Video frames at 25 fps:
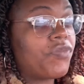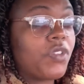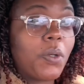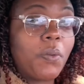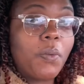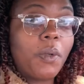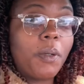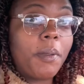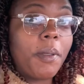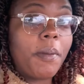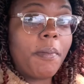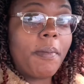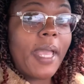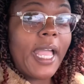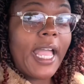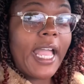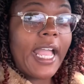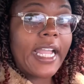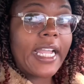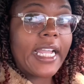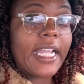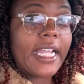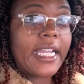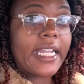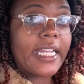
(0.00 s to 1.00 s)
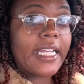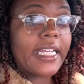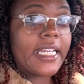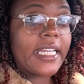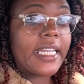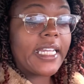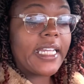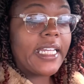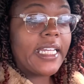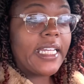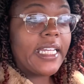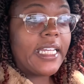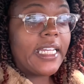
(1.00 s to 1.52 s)
we'll be back
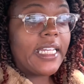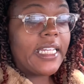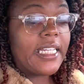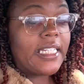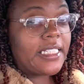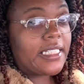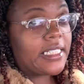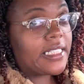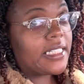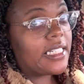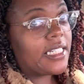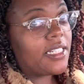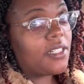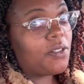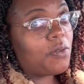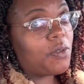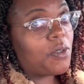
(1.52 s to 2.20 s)
on